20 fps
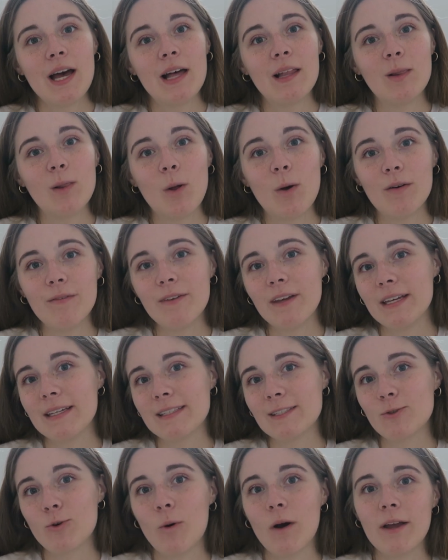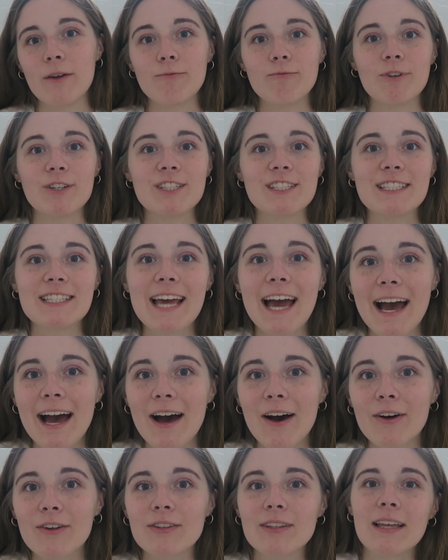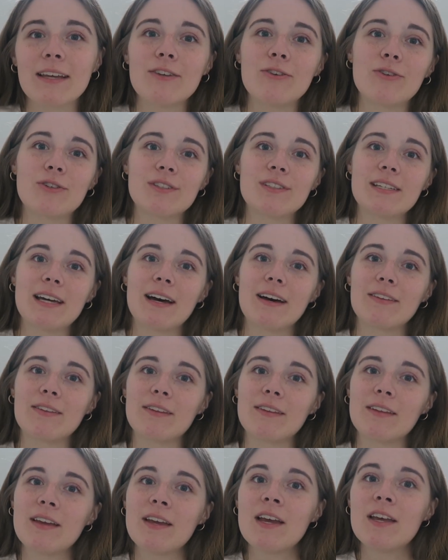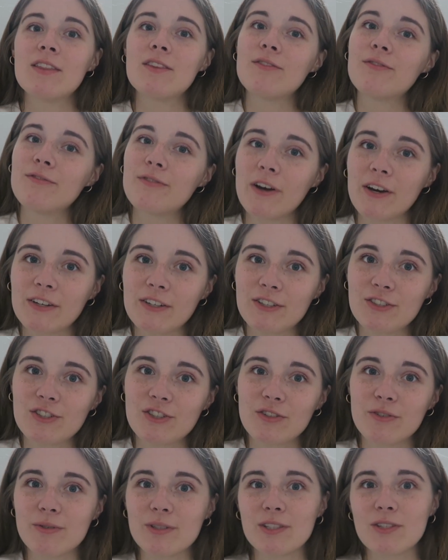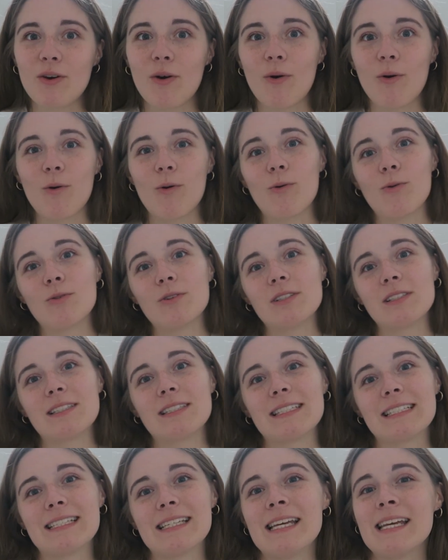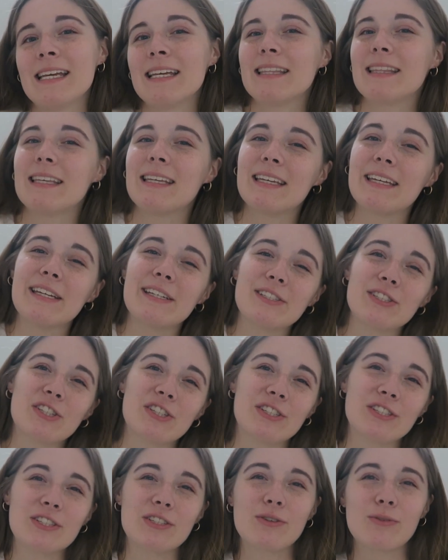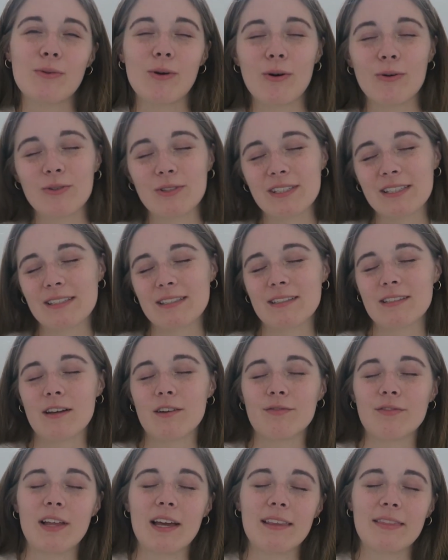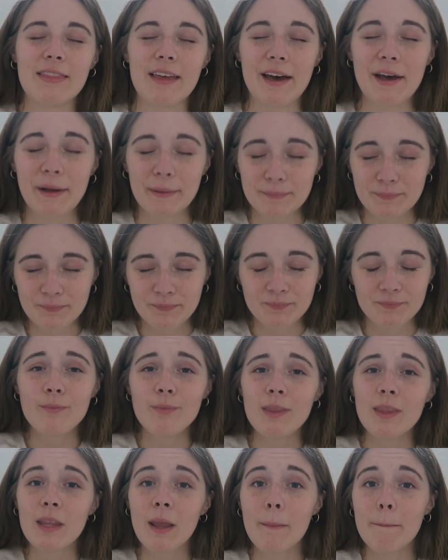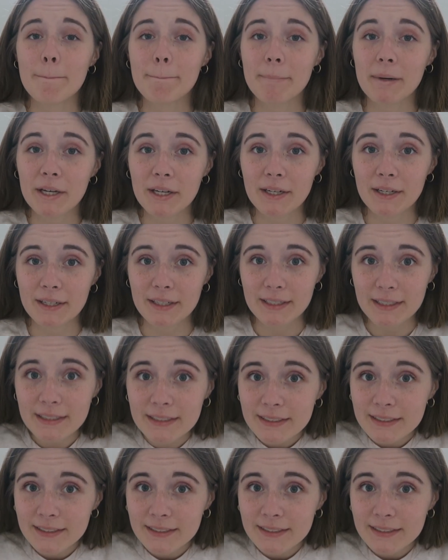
a lot of it is quite run down. Like, you can tell that the furniture is old and the kitchens are old and stuff like that. But